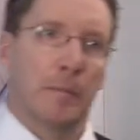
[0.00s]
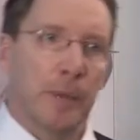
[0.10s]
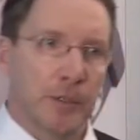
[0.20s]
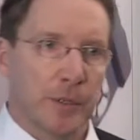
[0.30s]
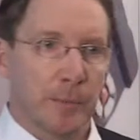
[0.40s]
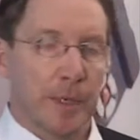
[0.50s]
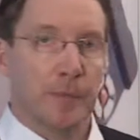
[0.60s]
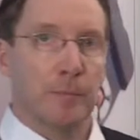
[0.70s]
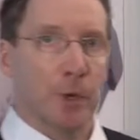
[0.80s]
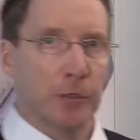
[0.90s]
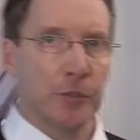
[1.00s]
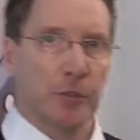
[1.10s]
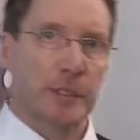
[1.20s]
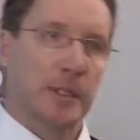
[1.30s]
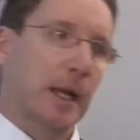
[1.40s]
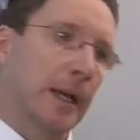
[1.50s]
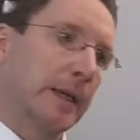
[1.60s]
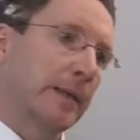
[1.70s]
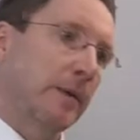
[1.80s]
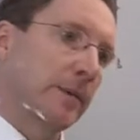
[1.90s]
measurement modules
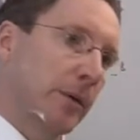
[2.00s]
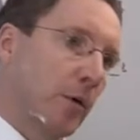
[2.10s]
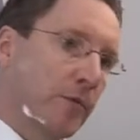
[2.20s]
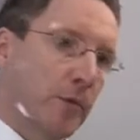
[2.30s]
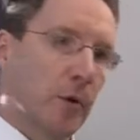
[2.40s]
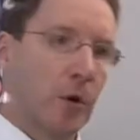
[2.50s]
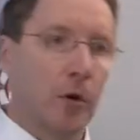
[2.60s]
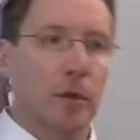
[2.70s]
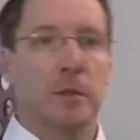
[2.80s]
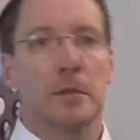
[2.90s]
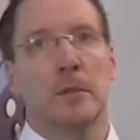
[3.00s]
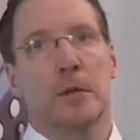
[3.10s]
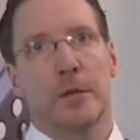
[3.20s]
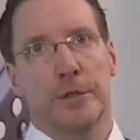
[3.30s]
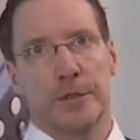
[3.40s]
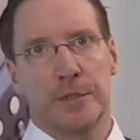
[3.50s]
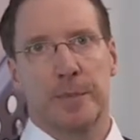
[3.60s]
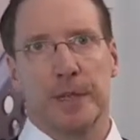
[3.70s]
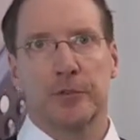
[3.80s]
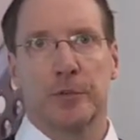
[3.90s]
like the overall or the
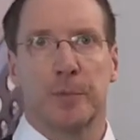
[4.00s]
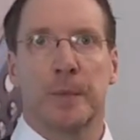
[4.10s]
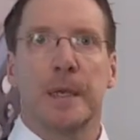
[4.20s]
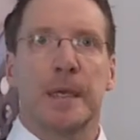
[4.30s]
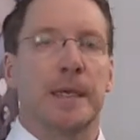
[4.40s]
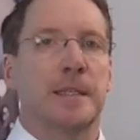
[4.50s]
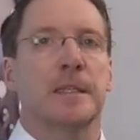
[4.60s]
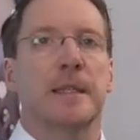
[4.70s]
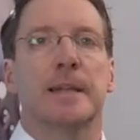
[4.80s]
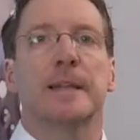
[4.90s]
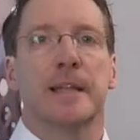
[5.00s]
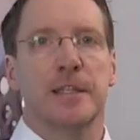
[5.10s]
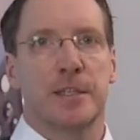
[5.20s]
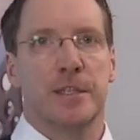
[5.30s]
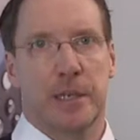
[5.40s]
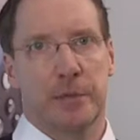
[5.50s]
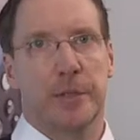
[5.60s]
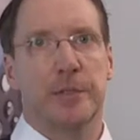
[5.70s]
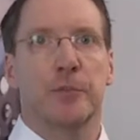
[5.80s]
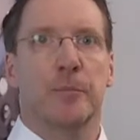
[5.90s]
spectrum, it's not
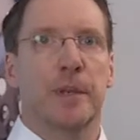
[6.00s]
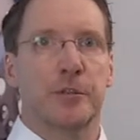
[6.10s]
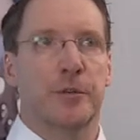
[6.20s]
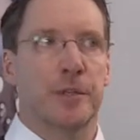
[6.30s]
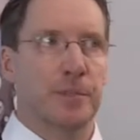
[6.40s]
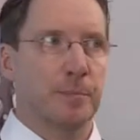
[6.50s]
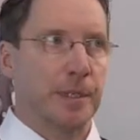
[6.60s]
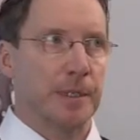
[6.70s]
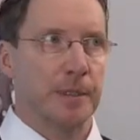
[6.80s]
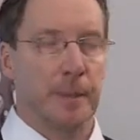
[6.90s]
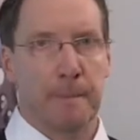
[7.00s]
necessary to measure a speed.